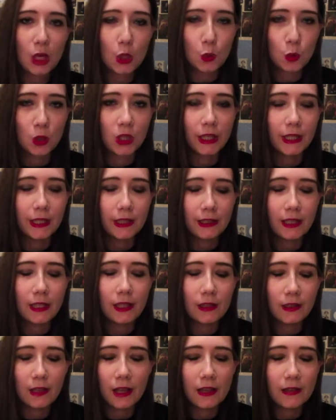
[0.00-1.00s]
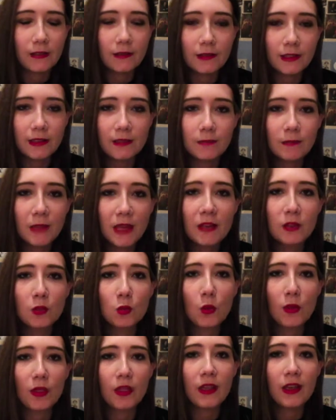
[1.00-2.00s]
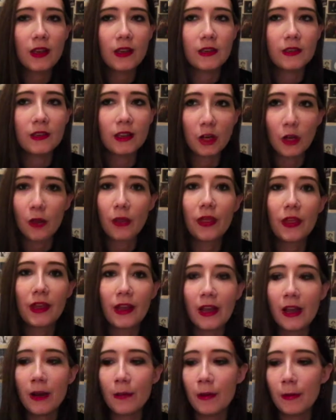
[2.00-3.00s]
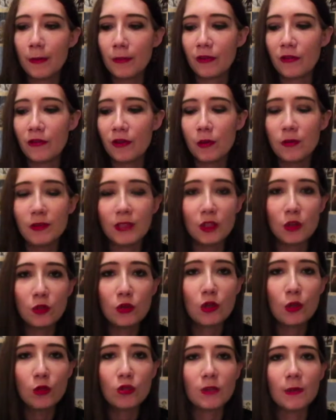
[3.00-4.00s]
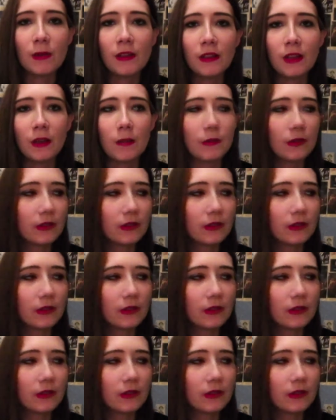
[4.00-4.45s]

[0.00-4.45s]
Really, that, that is one thing. Another thing I hear about perfumes, that you don't smell them.